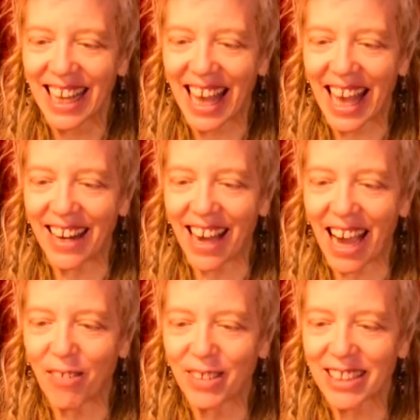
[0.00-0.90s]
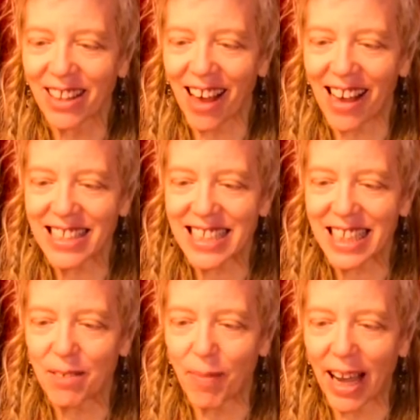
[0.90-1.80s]
and I was lost
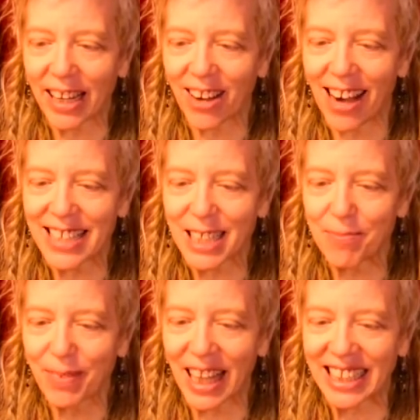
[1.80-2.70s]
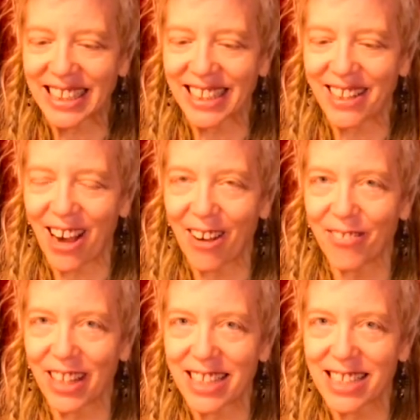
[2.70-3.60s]
in my contemplation of
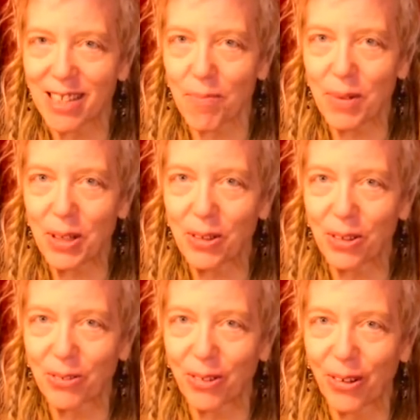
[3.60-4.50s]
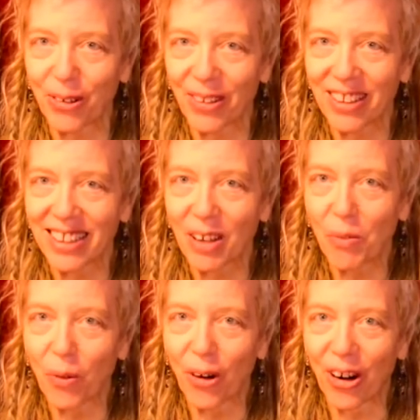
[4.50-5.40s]
this beautiful
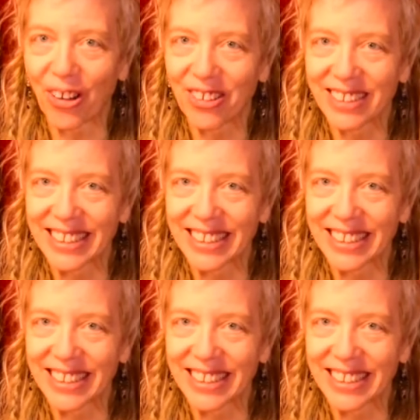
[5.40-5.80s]
world.